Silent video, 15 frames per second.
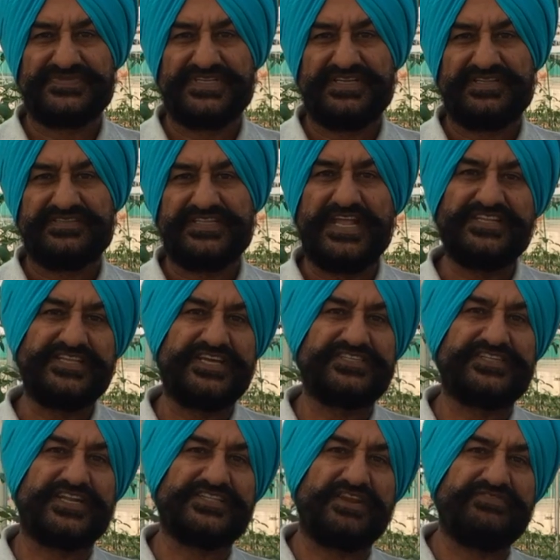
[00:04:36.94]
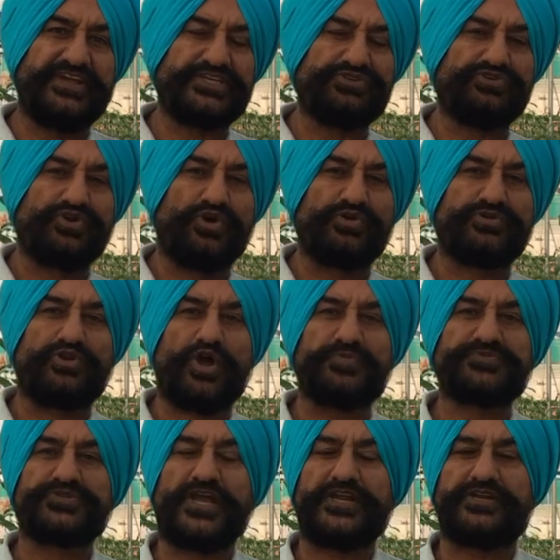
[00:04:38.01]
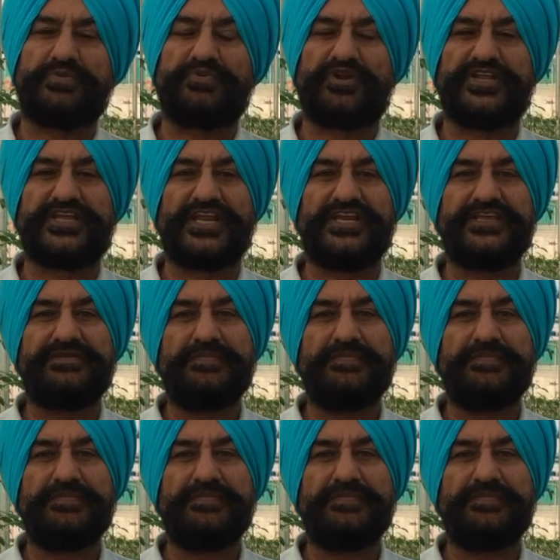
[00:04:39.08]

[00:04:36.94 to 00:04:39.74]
Then there is another way to grow crops hydroponically,